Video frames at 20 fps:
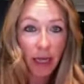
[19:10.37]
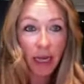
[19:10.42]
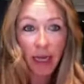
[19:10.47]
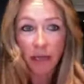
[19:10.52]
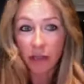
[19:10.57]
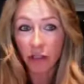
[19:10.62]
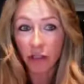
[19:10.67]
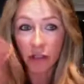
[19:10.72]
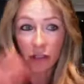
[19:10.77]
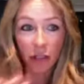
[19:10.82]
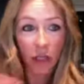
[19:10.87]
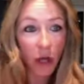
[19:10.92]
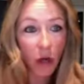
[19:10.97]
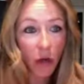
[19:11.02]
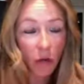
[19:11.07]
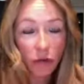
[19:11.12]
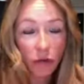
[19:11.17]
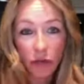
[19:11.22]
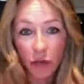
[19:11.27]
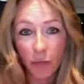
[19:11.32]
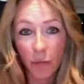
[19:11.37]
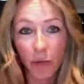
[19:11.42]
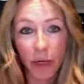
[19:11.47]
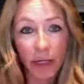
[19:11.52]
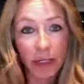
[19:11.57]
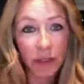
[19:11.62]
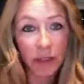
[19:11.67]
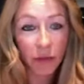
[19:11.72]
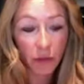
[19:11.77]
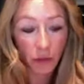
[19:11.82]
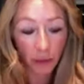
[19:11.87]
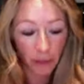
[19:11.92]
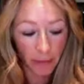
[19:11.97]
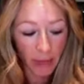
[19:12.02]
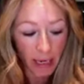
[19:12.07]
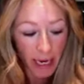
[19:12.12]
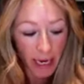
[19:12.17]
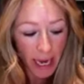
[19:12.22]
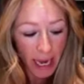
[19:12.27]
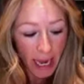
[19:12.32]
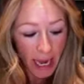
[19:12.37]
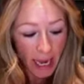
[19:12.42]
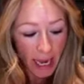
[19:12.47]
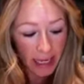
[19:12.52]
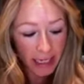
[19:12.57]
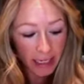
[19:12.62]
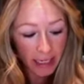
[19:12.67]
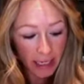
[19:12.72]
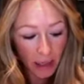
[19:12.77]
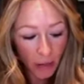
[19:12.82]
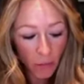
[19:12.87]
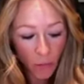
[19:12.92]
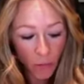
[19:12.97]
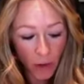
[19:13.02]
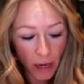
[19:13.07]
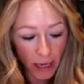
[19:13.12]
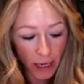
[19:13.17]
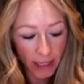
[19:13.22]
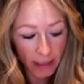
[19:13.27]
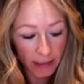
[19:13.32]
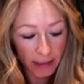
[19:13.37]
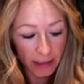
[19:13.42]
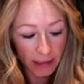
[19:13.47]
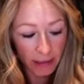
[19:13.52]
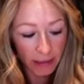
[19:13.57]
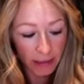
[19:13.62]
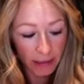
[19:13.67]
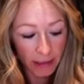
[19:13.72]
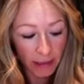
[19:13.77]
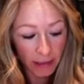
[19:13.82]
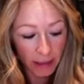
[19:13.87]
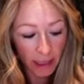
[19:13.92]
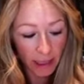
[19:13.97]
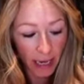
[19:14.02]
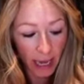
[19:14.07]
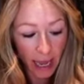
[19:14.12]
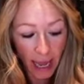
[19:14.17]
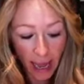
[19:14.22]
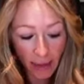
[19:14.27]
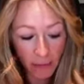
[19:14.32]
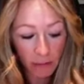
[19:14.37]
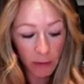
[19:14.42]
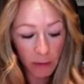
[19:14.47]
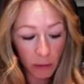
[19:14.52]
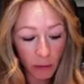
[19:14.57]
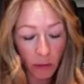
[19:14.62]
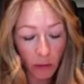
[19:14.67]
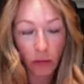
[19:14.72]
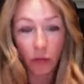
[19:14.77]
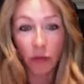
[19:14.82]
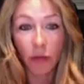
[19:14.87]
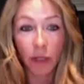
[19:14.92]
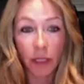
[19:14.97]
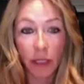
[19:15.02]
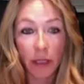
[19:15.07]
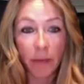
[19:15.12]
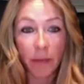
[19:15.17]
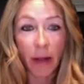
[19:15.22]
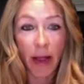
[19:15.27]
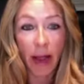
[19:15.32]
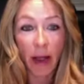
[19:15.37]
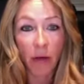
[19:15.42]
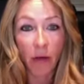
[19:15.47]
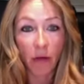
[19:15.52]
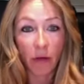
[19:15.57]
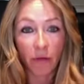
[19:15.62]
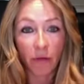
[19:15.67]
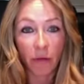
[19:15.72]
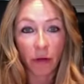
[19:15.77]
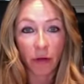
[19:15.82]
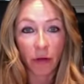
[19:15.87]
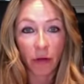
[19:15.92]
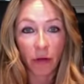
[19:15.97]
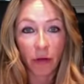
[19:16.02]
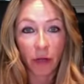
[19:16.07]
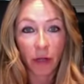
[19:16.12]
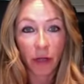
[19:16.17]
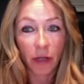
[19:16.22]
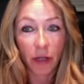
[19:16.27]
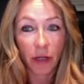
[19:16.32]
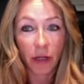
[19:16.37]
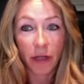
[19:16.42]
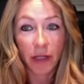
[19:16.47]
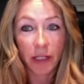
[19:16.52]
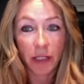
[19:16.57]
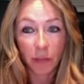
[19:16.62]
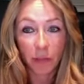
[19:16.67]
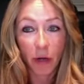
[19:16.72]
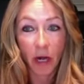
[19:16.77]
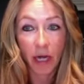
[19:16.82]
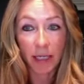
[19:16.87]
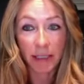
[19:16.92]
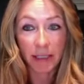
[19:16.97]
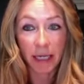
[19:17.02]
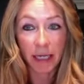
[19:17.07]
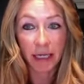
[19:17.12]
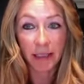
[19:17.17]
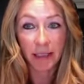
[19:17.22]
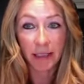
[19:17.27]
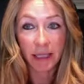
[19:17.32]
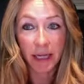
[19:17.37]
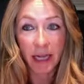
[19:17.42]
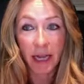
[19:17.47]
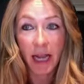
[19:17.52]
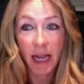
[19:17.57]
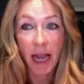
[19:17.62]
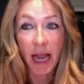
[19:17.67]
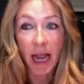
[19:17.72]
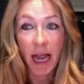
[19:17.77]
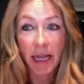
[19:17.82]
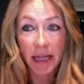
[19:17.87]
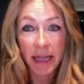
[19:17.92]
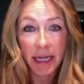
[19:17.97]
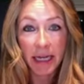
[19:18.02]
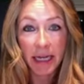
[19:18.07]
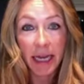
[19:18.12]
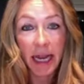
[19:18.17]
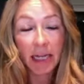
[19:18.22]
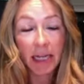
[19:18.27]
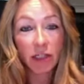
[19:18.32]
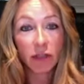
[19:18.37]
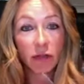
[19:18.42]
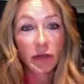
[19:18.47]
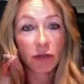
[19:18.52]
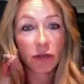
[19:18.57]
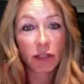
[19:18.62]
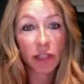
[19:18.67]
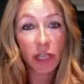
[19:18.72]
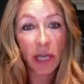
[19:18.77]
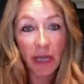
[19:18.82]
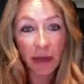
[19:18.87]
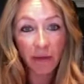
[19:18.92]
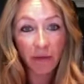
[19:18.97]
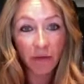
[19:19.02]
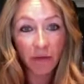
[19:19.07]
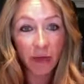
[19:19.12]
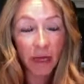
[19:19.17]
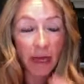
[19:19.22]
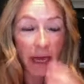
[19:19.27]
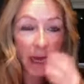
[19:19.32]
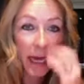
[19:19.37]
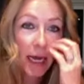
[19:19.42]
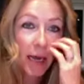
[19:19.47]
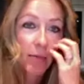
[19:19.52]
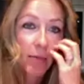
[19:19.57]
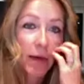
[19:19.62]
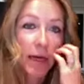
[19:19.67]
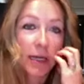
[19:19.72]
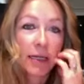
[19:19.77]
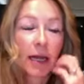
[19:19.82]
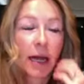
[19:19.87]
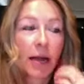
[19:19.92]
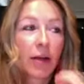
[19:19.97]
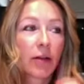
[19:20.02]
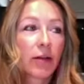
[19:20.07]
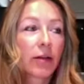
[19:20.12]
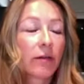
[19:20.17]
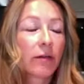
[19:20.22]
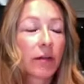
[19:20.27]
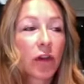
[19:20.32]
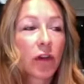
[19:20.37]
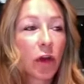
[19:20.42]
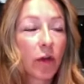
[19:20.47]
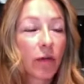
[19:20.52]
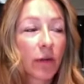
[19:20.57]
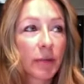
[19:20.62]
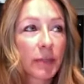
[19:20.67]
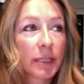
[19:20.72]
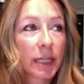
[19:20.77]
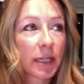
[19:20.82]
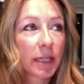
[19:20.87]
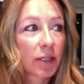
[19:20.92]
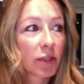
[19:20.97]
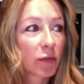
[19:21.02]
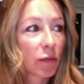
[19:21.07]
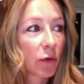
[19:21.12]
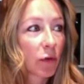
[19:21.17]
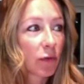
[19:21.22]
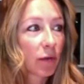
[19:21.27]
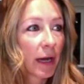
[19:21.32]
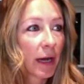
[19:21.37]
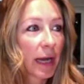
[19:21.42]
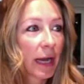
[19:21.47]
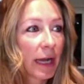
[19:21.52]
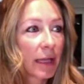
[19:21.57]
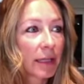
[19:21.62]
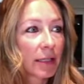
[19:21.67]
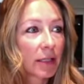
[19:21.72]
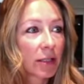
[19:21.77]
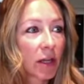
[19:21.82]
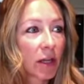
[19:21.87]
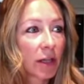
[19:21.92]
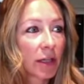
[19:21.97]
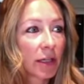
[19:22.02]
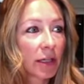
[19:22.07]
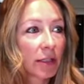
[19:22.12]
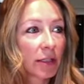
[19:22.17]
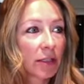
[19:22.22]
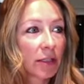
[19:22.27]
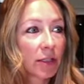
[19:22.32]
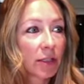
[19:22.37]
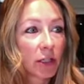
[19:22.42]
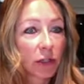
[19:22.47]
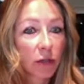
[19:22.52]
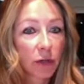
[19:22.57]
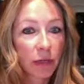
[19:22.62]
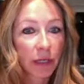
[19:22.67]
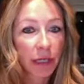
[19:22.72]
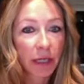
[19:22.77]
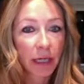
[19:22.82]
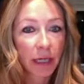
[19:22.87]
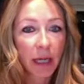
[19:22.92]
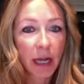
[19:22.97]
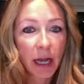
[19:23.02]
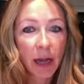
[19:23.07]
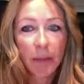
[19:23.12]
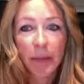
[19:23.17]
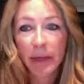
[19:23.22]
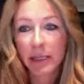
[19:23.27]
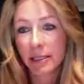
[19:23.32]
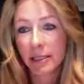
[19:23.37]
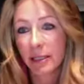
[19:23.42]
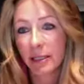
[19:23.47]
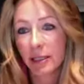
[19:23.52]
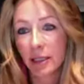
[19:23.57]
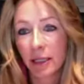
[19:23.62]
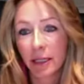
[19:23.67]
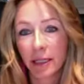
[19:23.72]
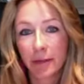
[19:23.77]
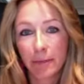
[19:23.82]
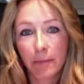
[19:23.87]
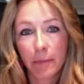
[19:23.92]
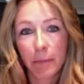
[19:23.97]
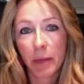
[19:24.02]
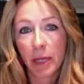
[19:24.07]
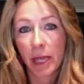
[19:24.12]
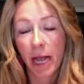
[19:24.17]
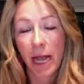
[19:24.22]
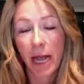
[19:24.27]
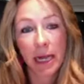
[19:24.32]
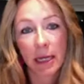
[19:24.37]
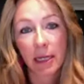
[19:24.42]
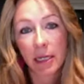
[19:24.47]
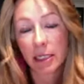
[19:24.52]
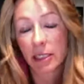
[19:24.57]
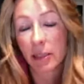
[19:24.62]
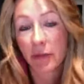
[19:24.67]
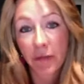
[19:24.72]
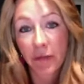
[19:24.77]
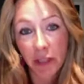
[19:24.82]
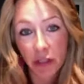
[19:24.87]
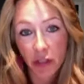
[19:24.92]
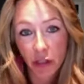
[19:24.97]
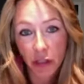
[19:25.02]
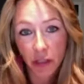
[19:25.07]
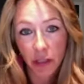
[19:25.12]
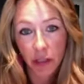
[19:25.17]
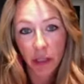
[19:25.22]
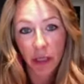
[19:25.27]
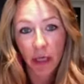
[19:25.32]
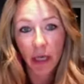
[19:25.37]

and just go, just brainstorm. And it was absolutely powerful, this process. And then he had you shift and write, I don't even know if I'm saying this word right. I think it's called a decree. Basically, I, it's a vision.